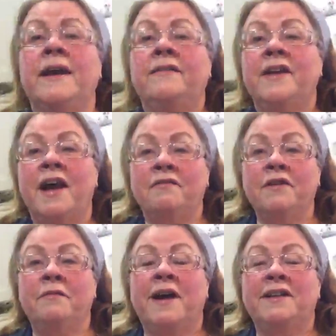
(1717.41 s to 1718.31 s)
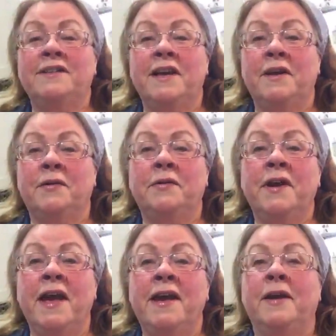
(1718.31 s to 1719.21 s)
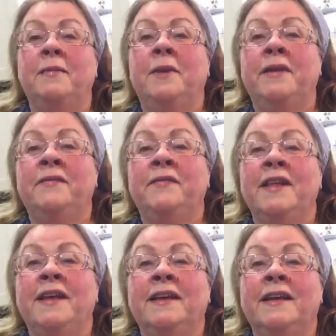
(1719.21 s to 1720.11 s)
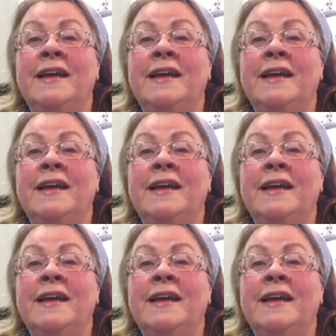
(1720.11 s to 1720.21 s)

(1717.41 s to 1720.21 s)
Yeah, I'll rewatch later. Okay, Amy.